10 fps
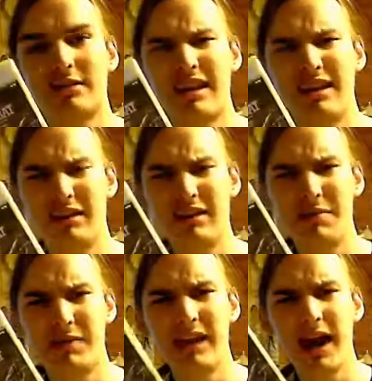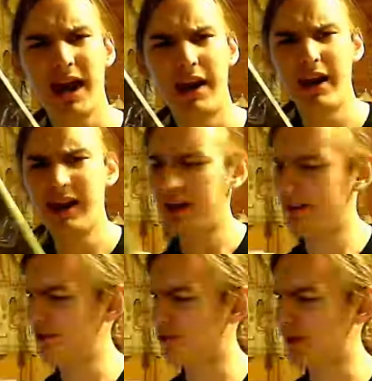game again, it
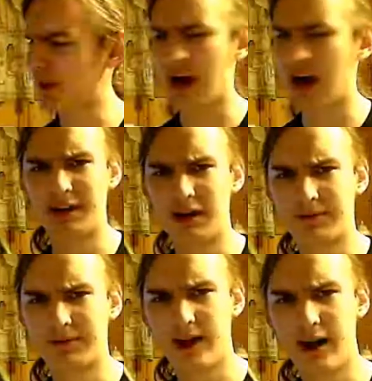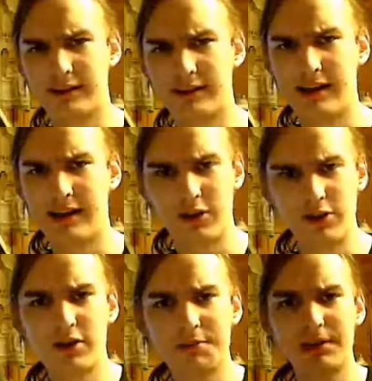didn't really have enough content. You
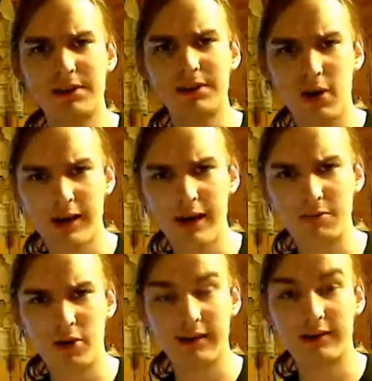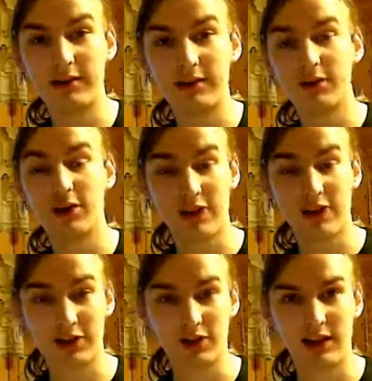can play the arcade mode, and there's
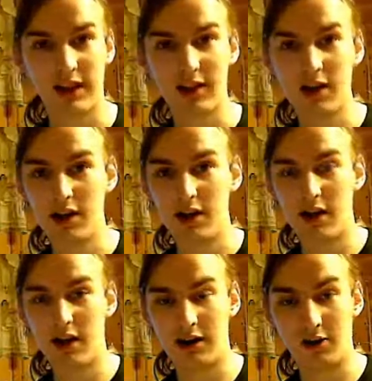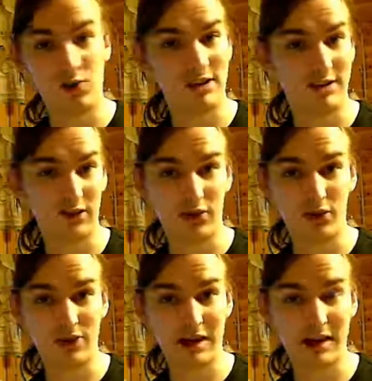actually like a reason to do
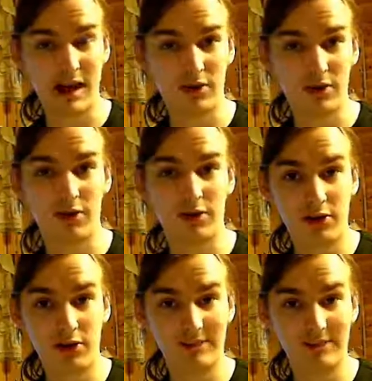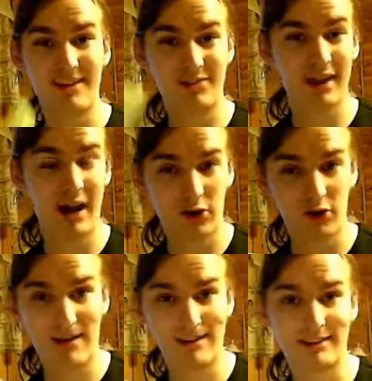that now, and you can save the character
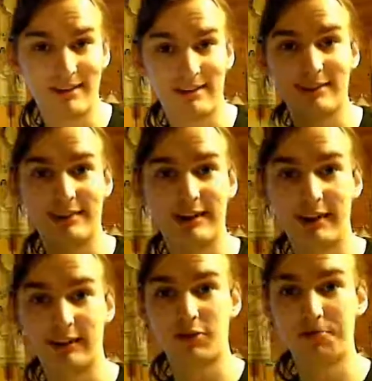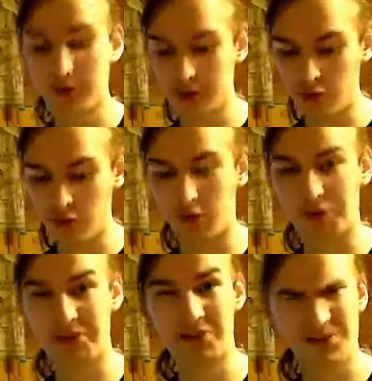endings and things like that, and they're pretty cool,
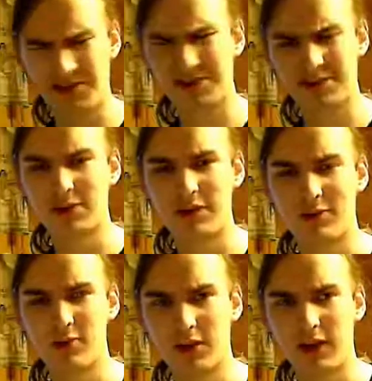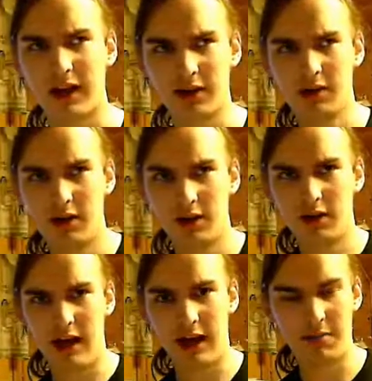although they're still not real like
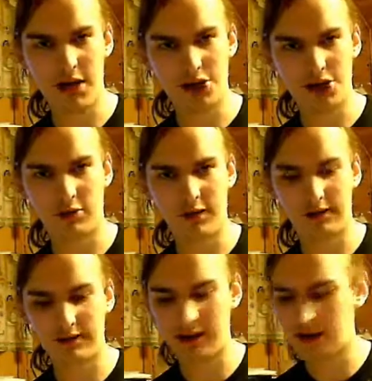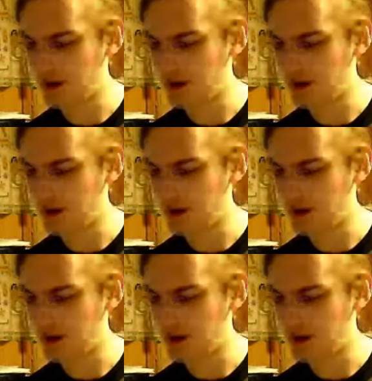animations or anything.